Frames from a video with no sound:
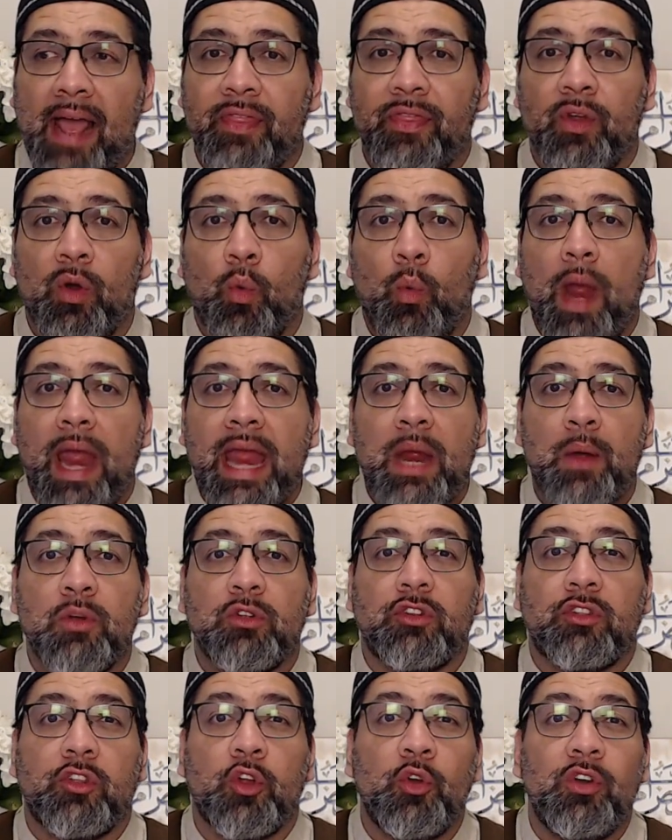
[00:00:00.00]
way it was
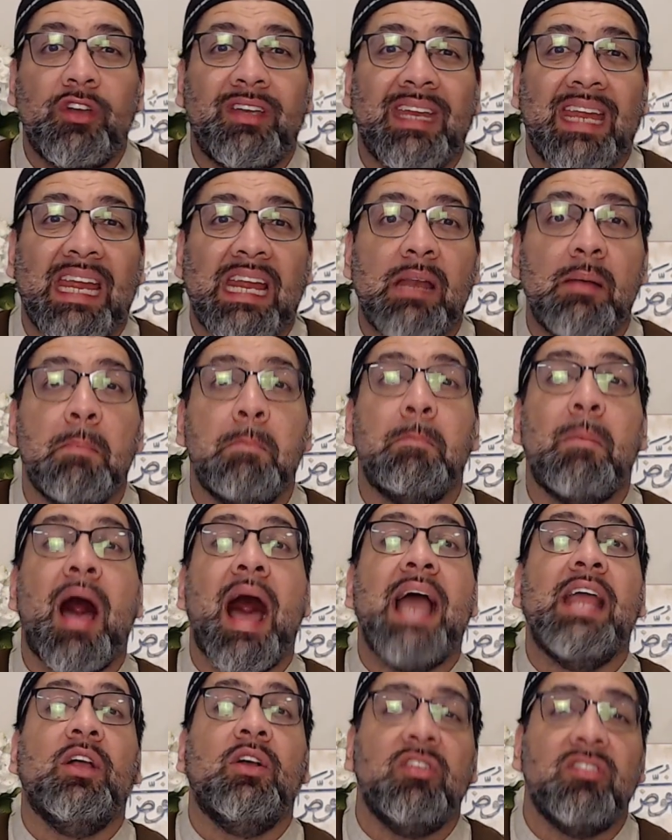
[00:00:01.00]
13
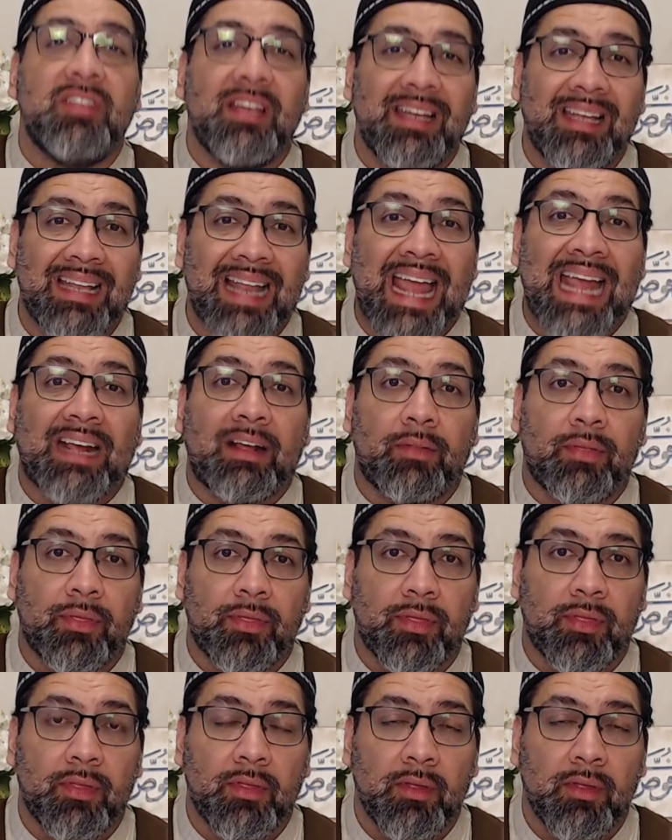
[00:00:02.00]
miles in length.